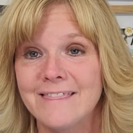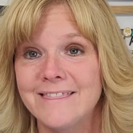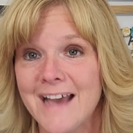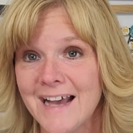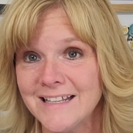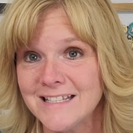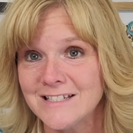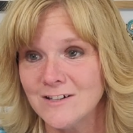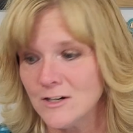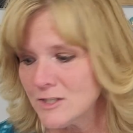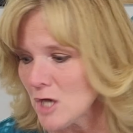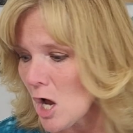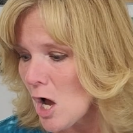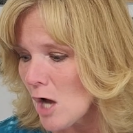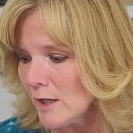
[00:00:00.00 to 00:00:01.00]
That
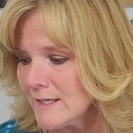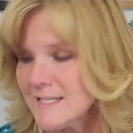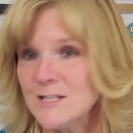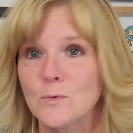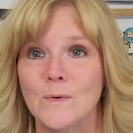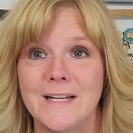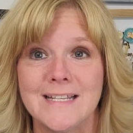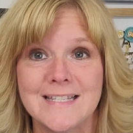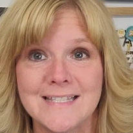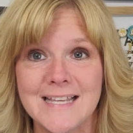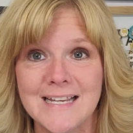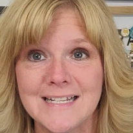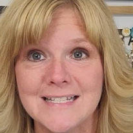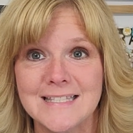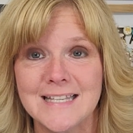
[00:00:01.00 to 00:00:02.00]
starts August
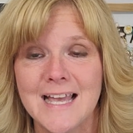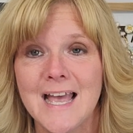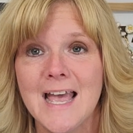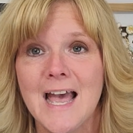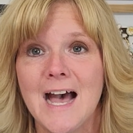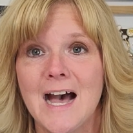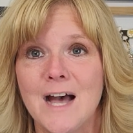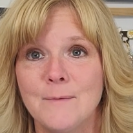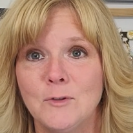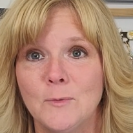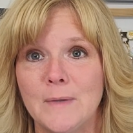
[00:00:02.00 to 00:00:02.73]
26th.